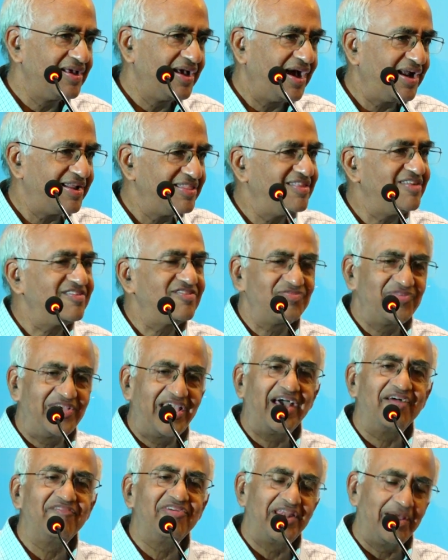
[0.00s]
And this we
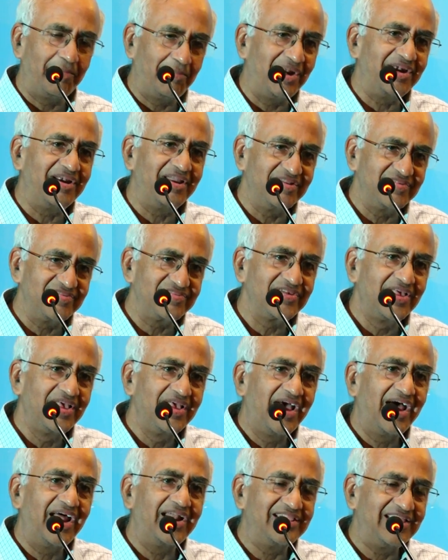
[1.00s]
have in abundance.
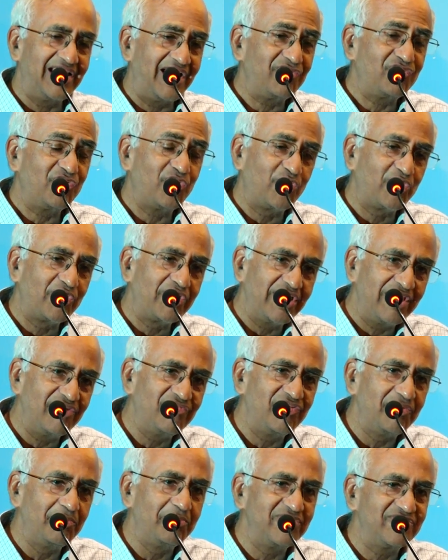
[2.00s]
And therefore,
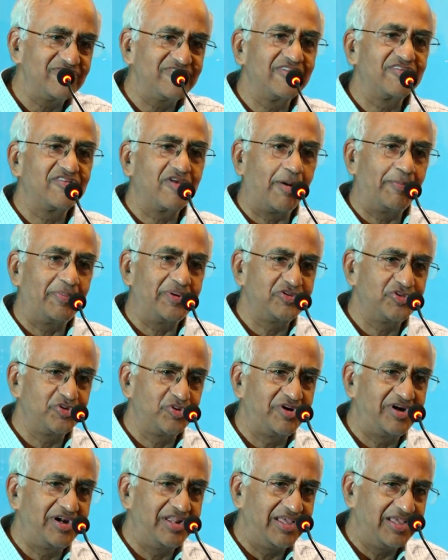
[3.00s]
if we miss this
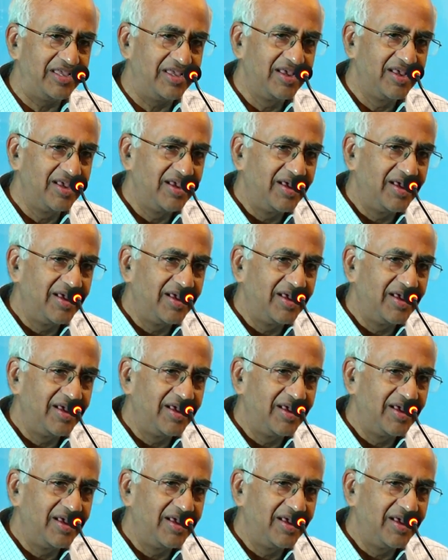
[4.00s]
opportunity,